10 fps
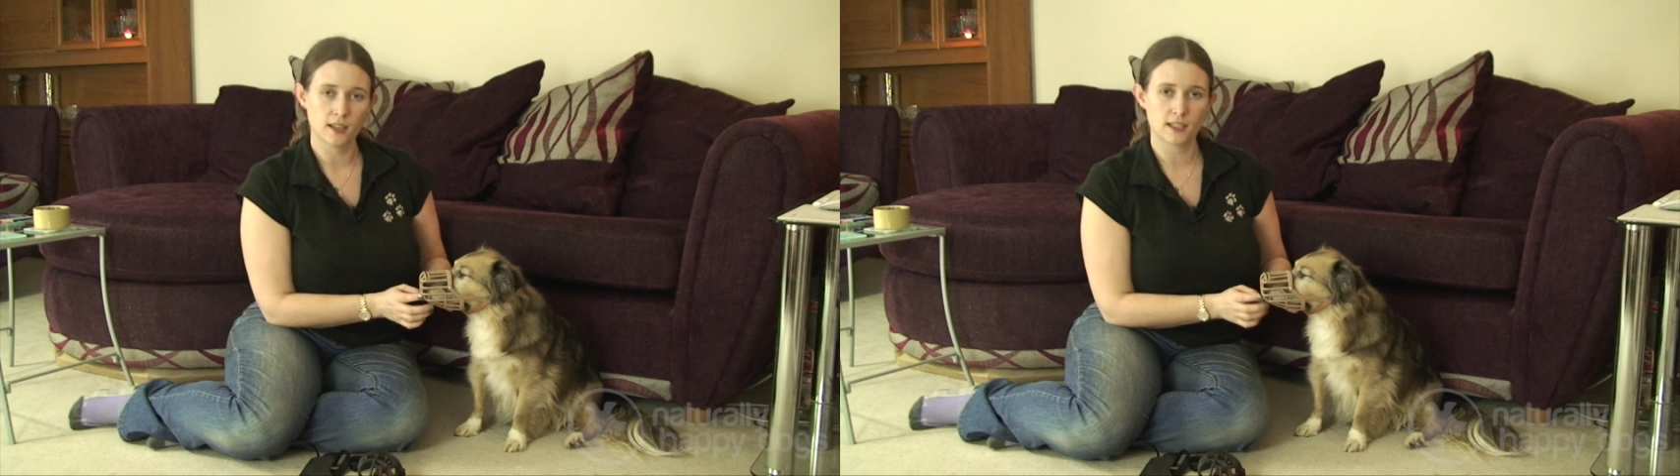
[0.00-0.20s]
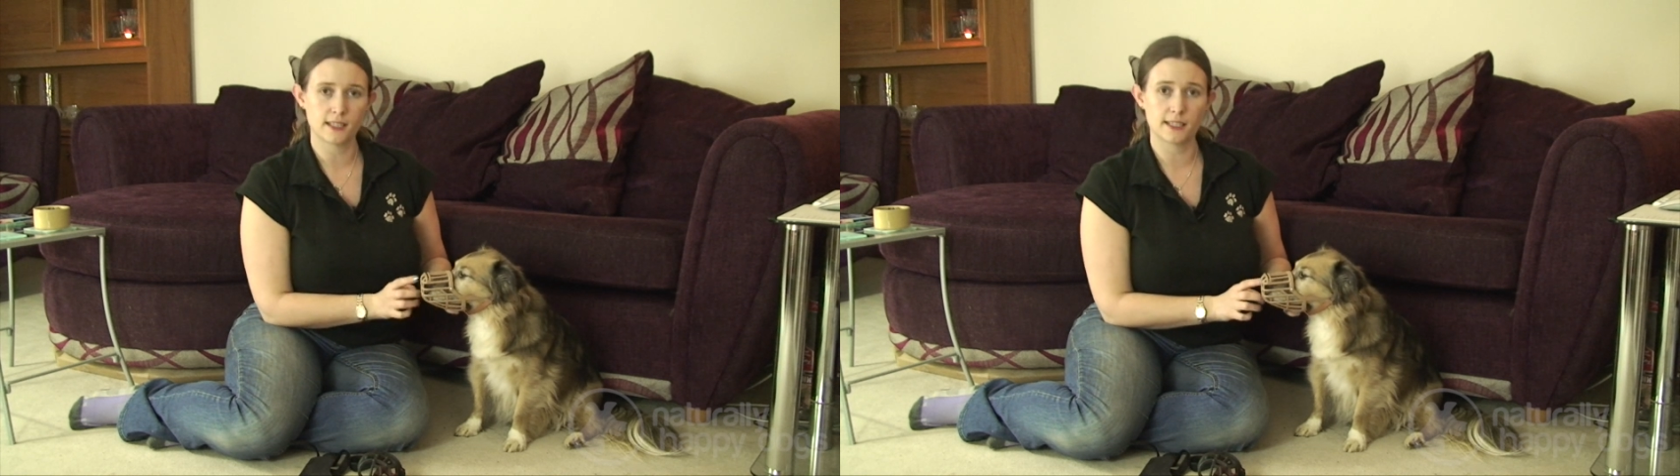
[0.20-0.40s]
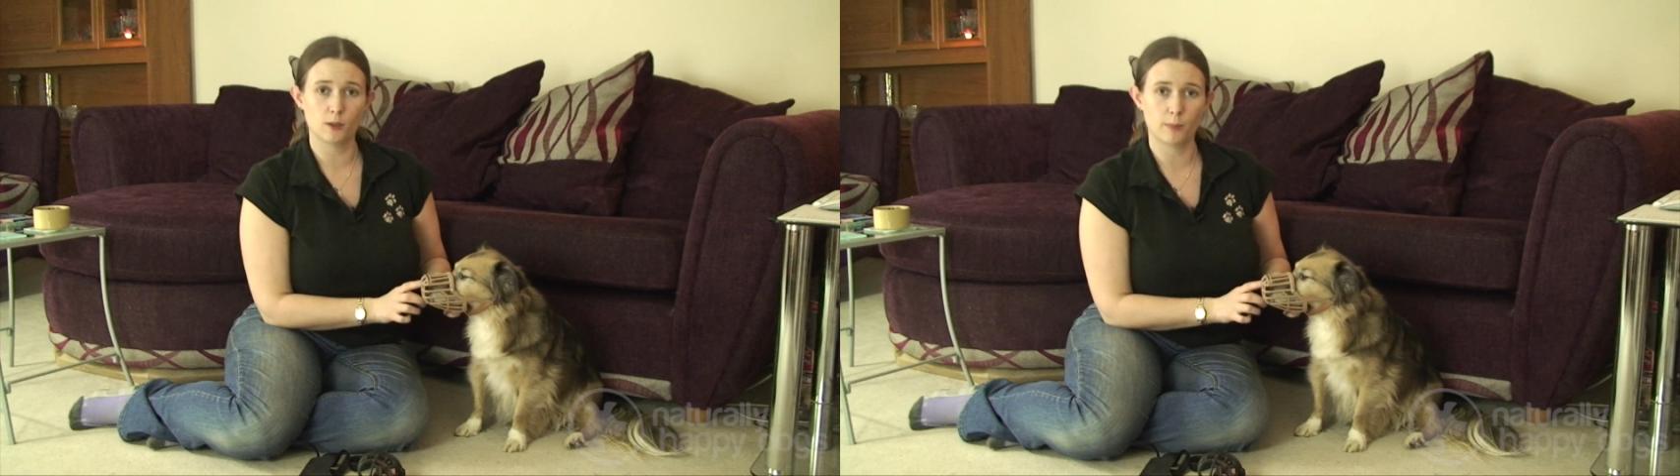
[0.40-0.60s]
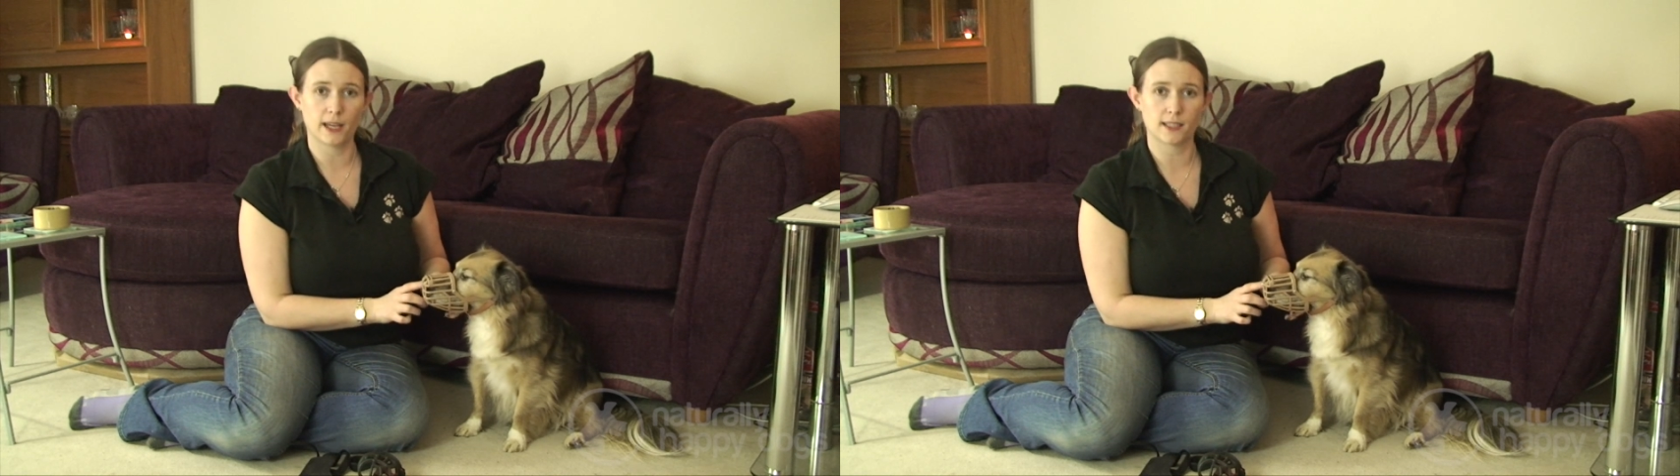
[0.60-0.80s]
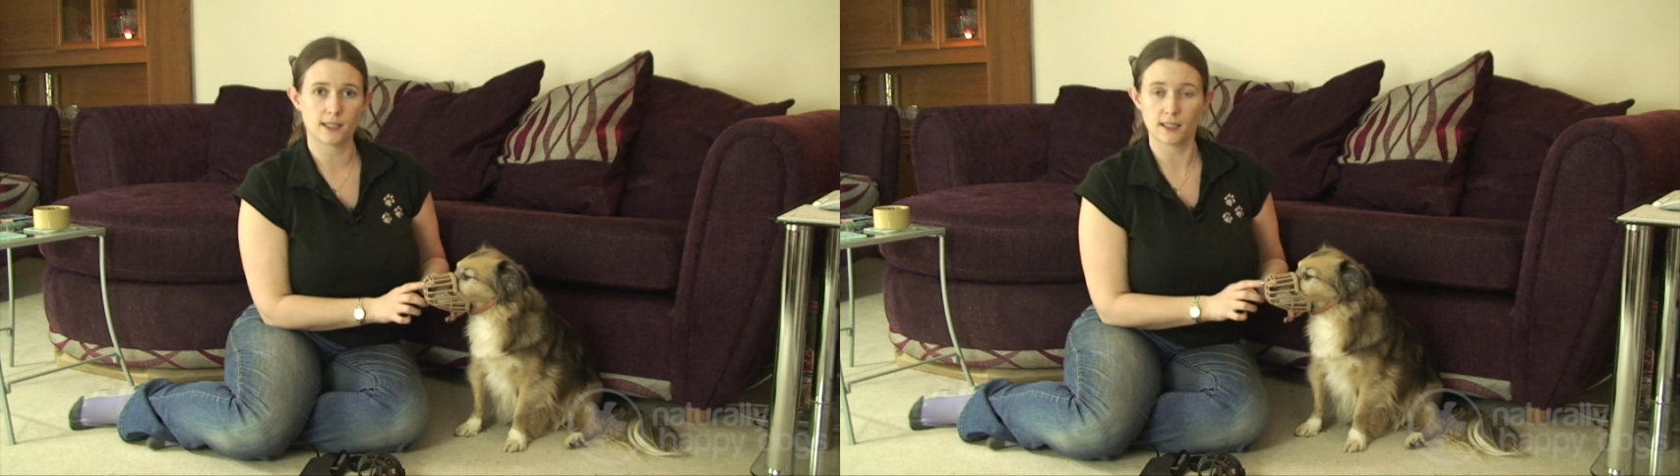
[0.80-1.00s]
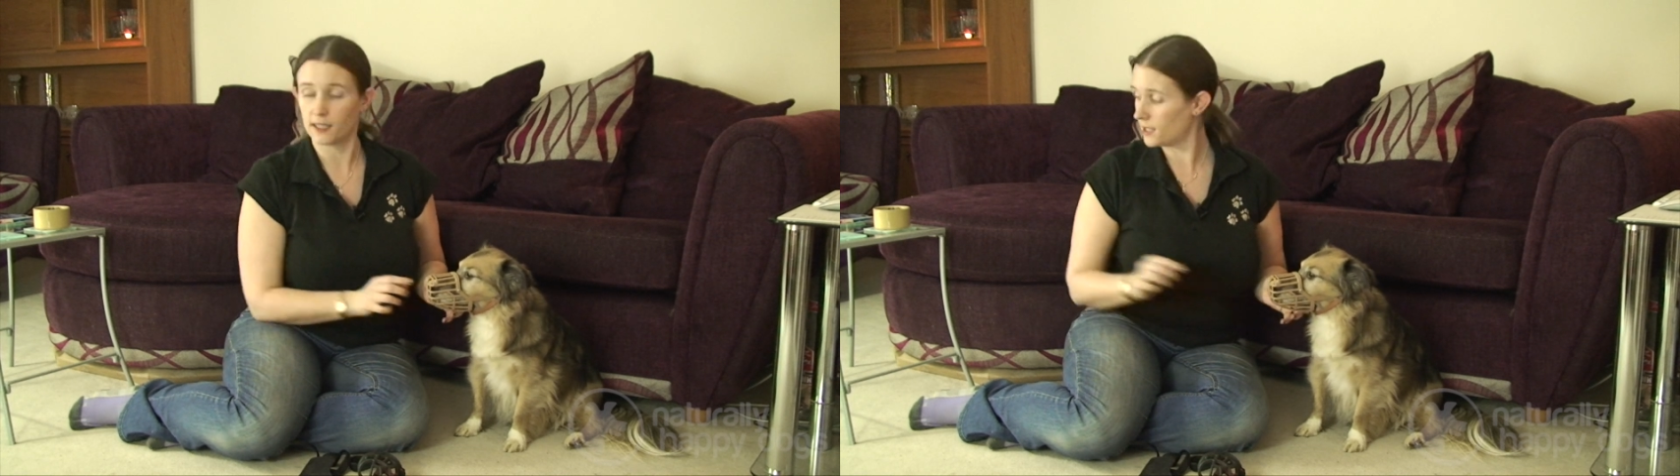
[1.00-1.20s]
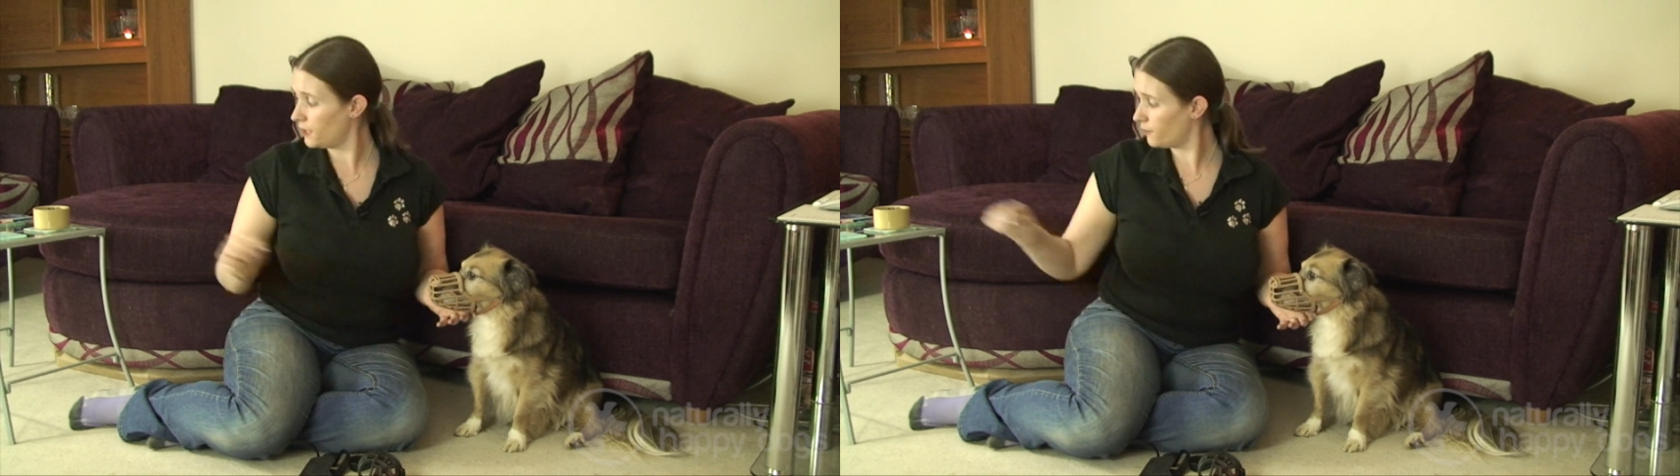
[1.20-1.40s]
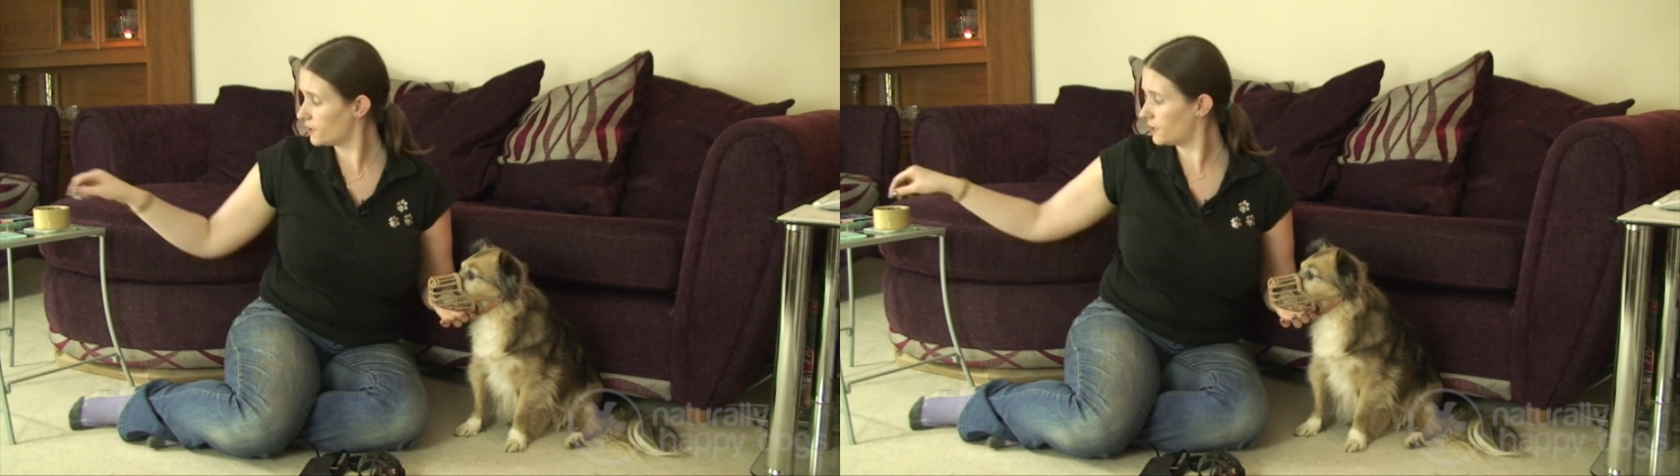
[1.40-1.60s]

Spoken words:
can still pant, and can even